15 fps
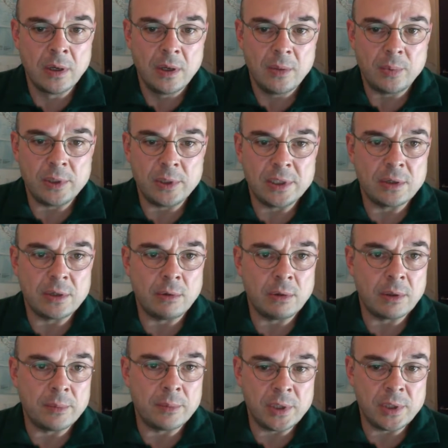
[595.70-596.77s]
political
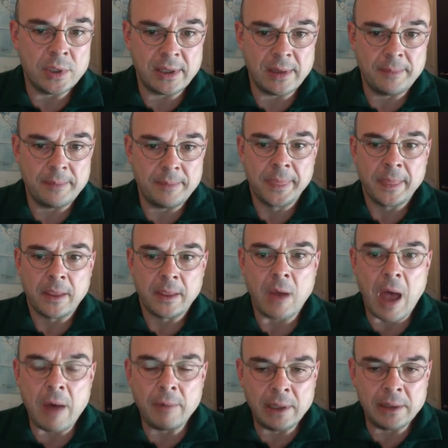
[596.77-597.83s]
community.
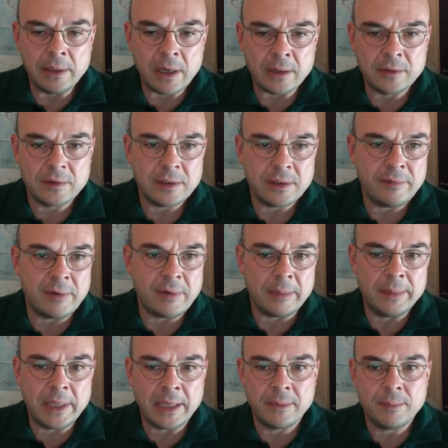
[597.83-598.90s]
I will not
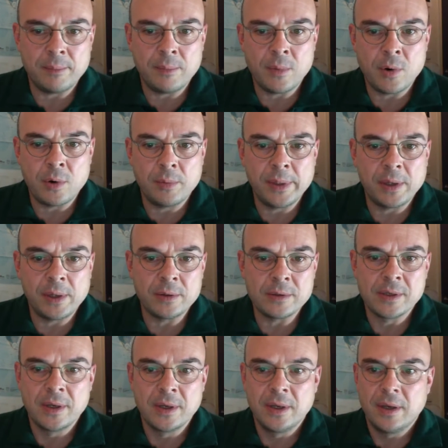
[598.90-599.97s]
develop that more
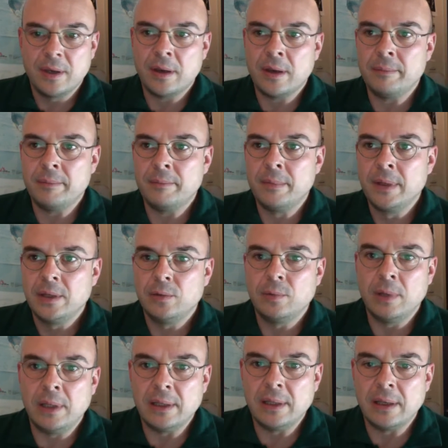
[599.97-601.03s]
because it
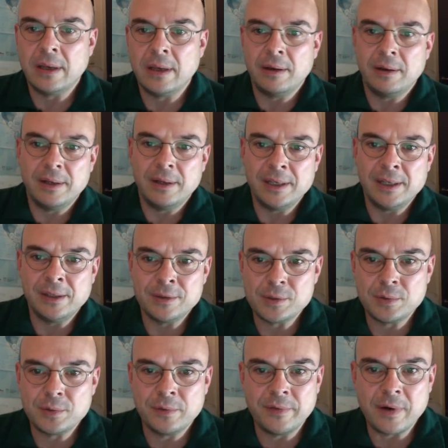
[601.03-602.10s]
will lead us
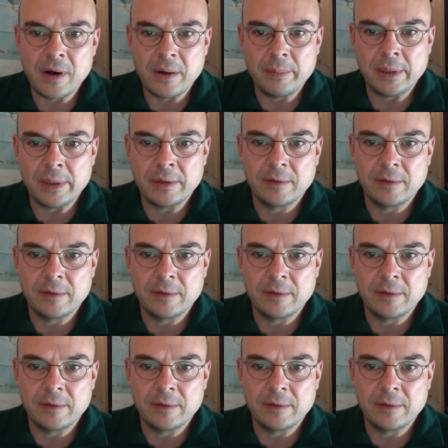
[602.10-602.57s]
too far, but